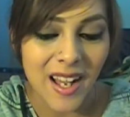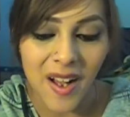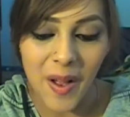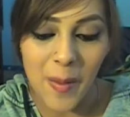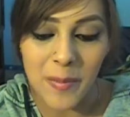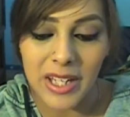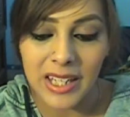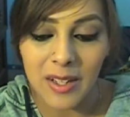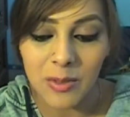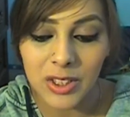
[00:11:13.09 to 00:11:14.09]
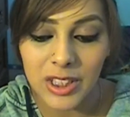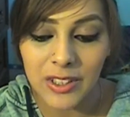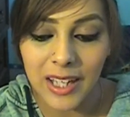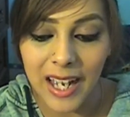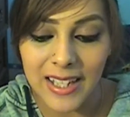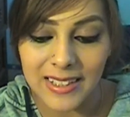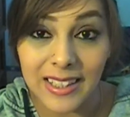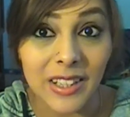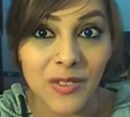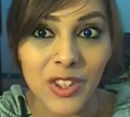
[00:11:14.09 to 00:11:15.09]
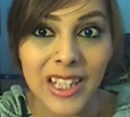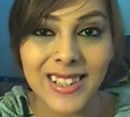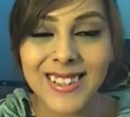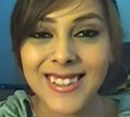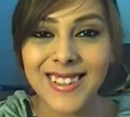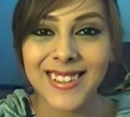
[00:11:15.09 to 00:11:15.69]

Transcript: And I will see you guys in a few days.